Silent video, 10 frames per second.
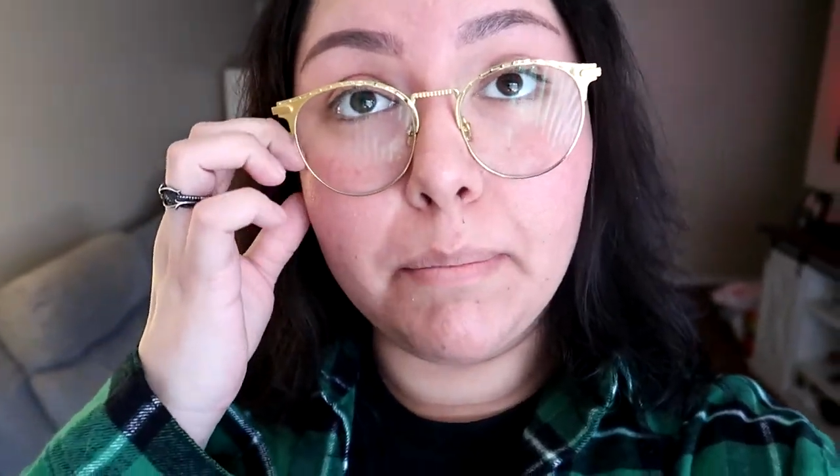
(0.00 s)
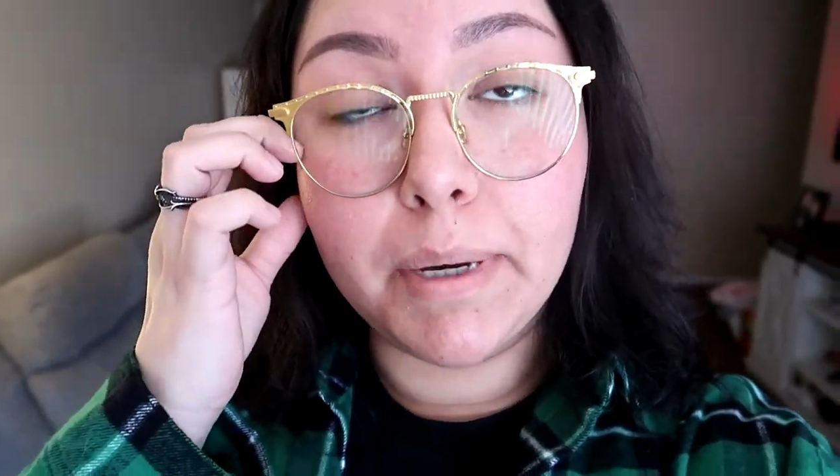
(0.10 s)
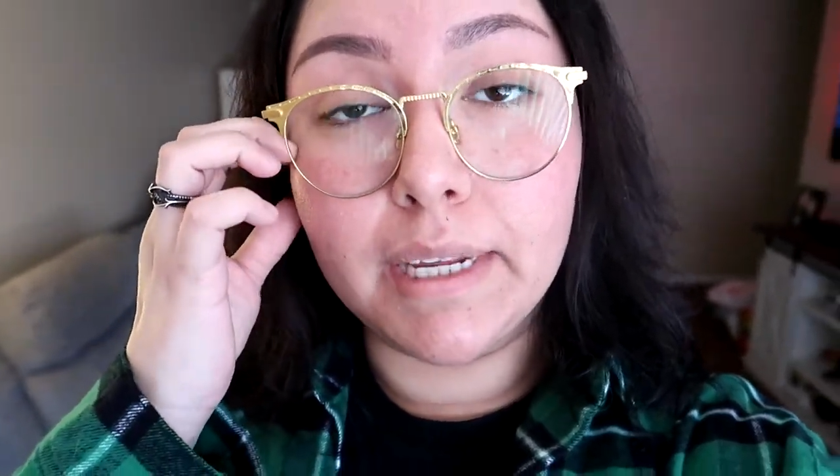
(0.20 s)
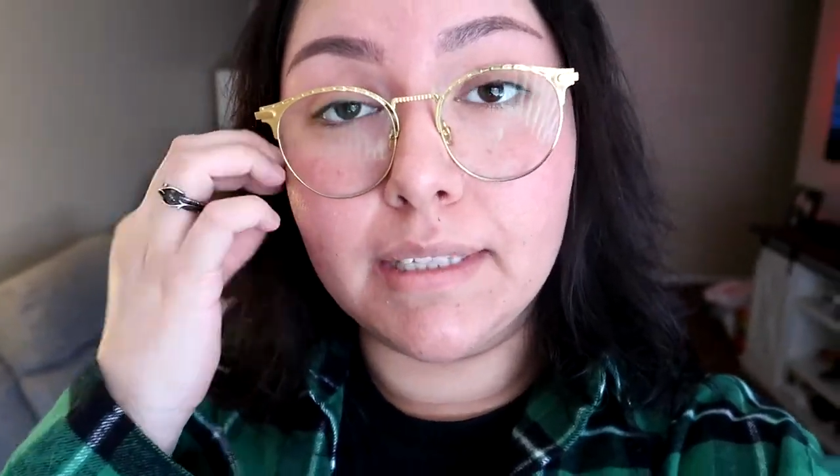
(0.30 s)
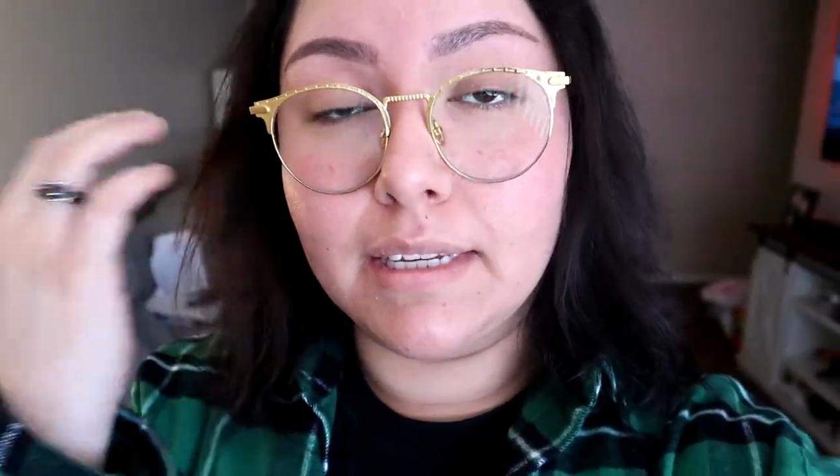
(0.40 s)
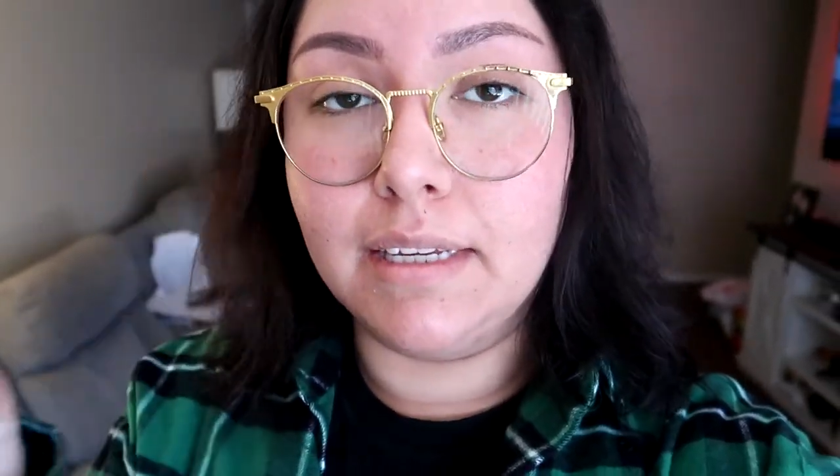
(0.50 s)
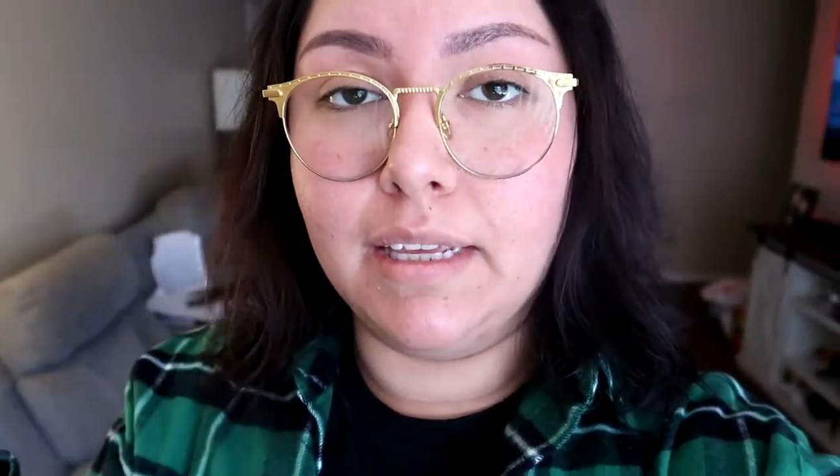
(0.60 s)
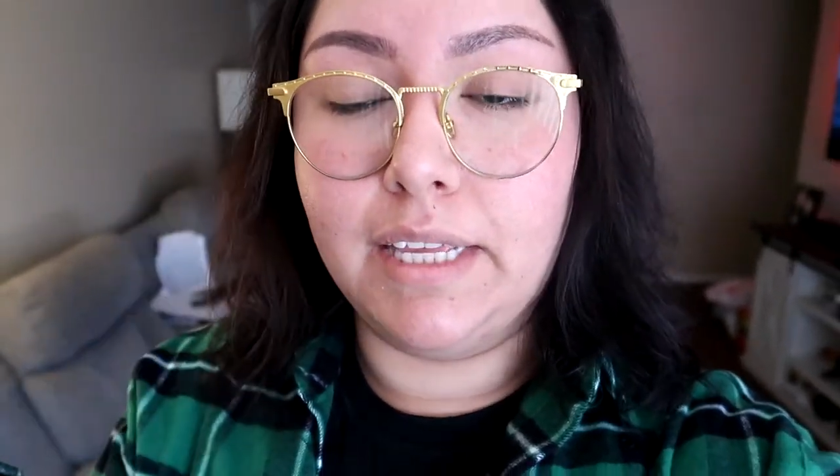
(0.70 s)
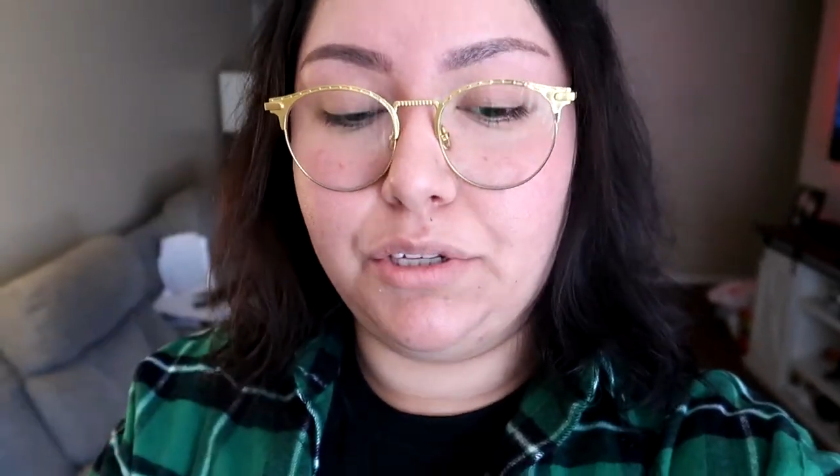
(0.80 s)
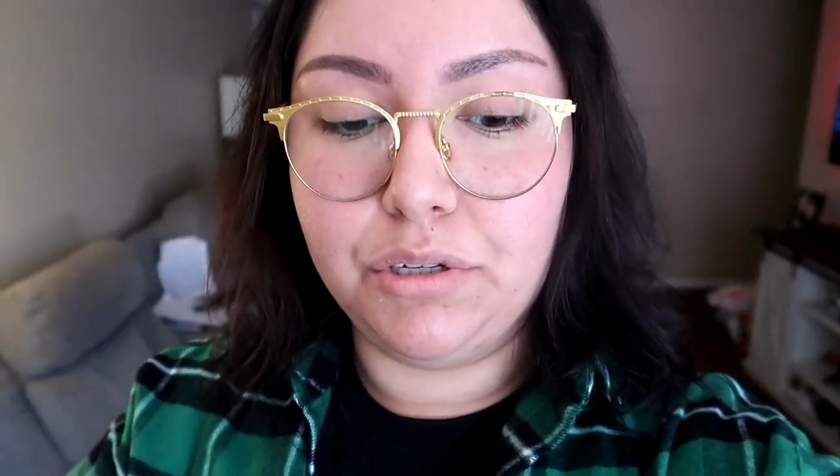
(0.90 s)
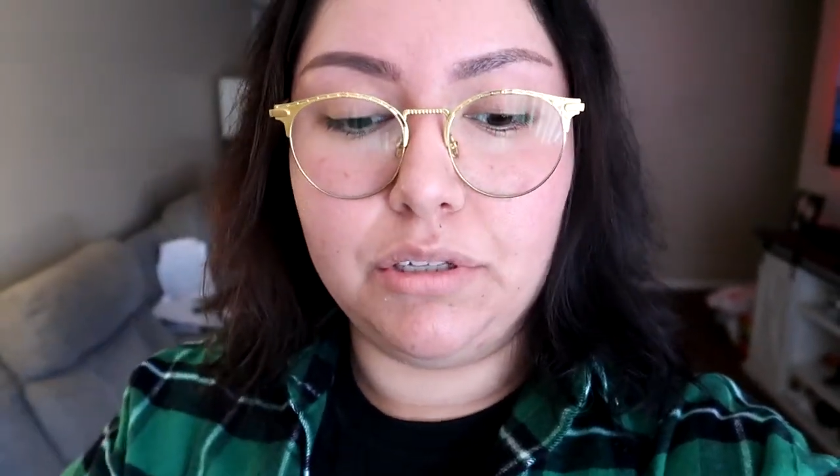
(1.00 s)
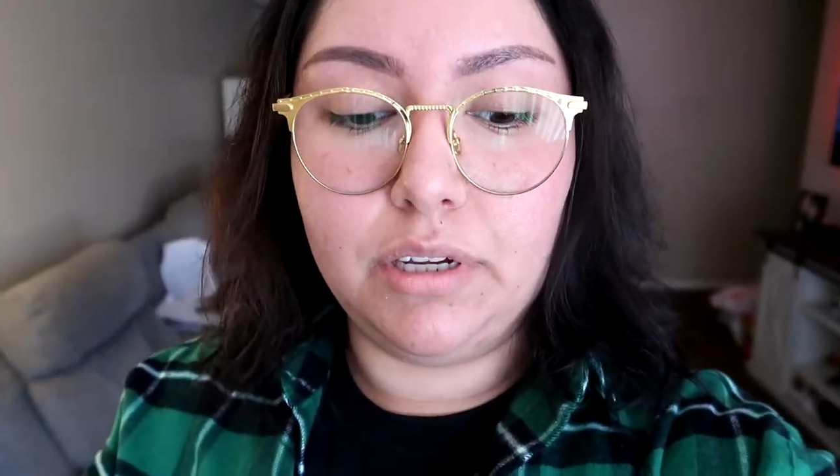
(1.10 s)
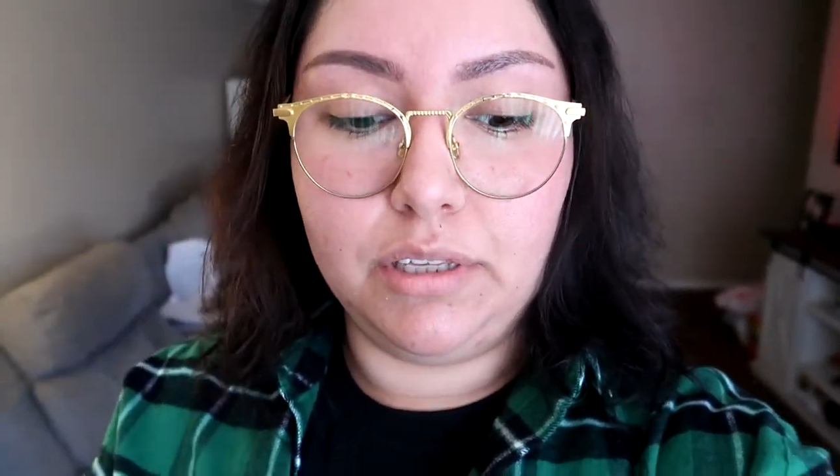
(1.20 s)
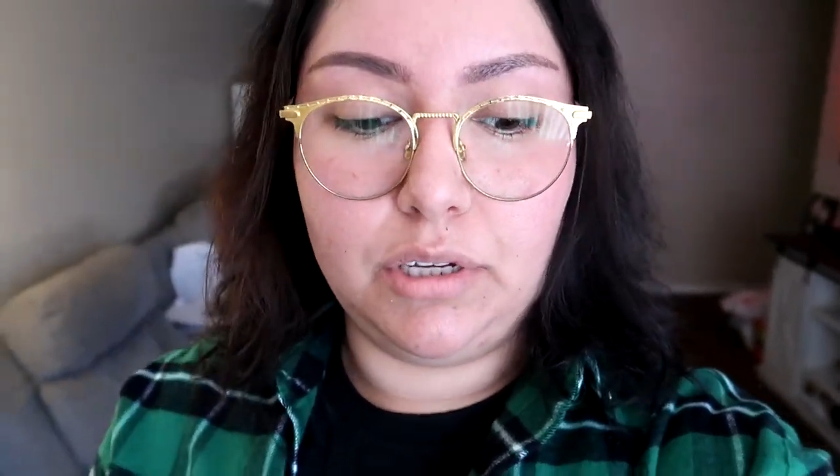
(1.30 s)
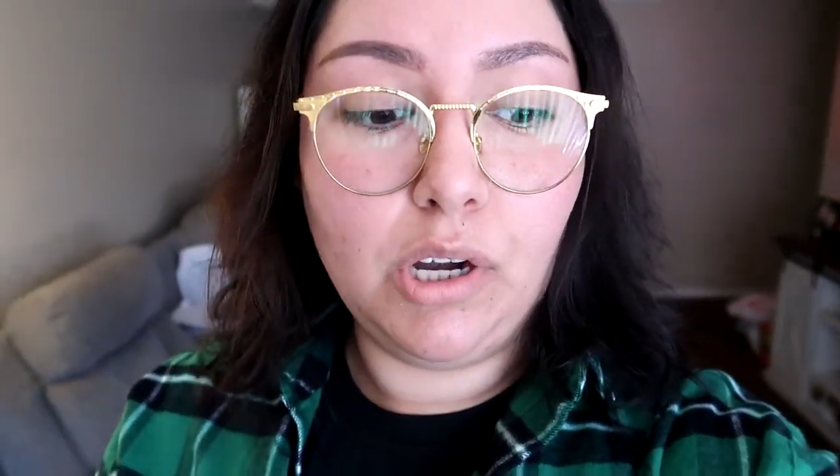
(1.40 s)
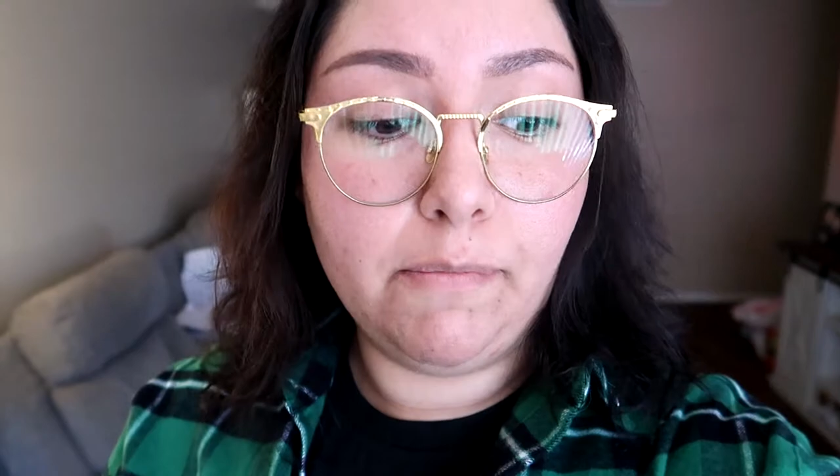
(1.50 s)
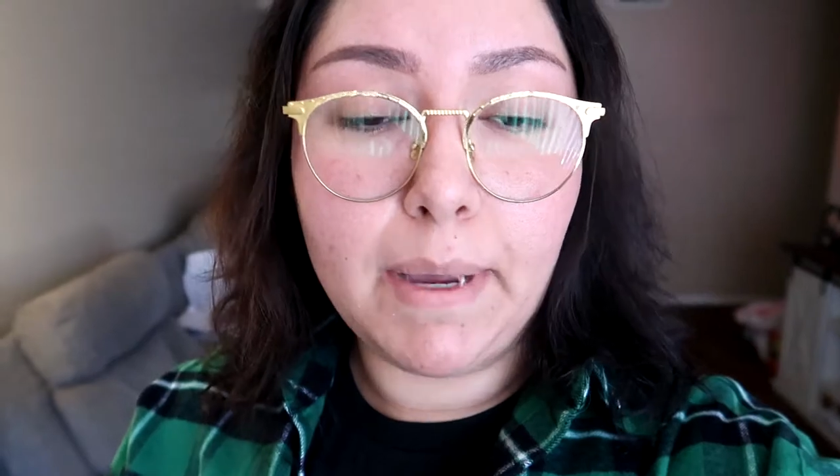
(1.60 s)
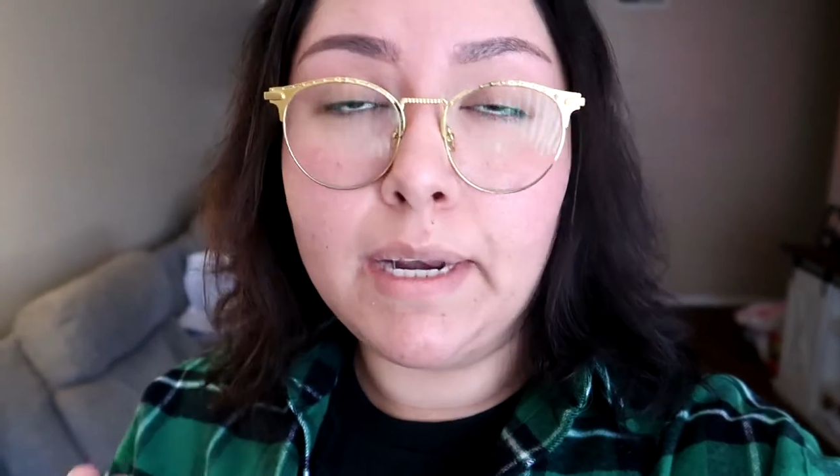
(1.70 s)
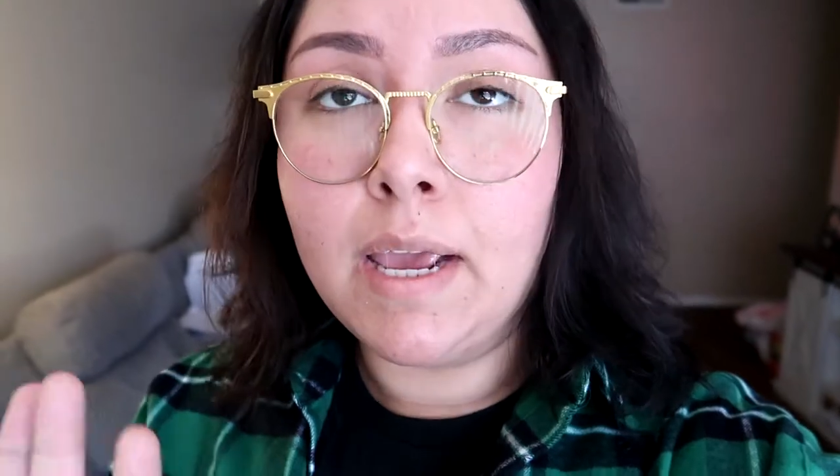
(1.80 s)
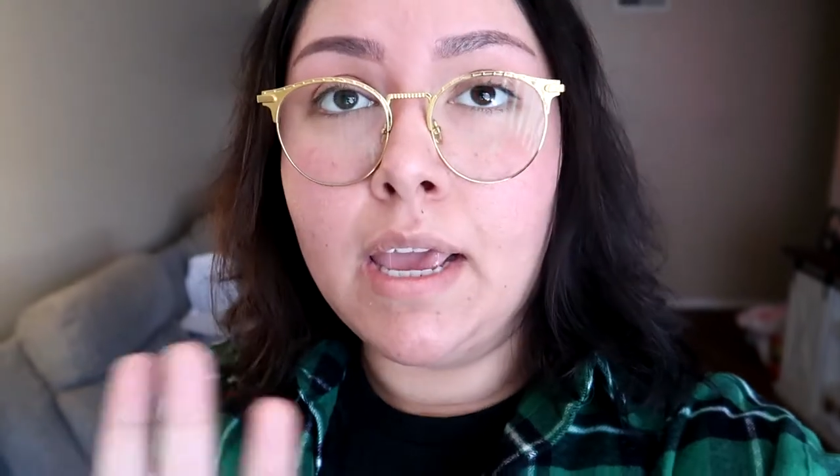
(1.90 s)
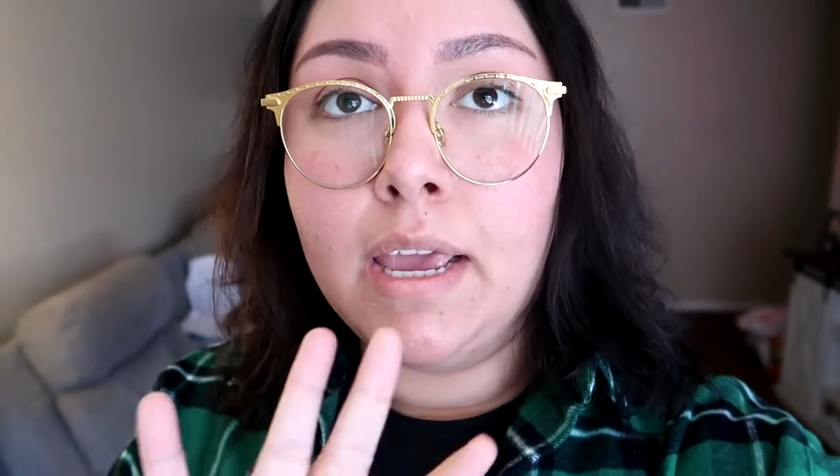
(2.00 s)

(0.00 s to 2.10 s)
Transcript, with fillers: but it's just a concern of mine.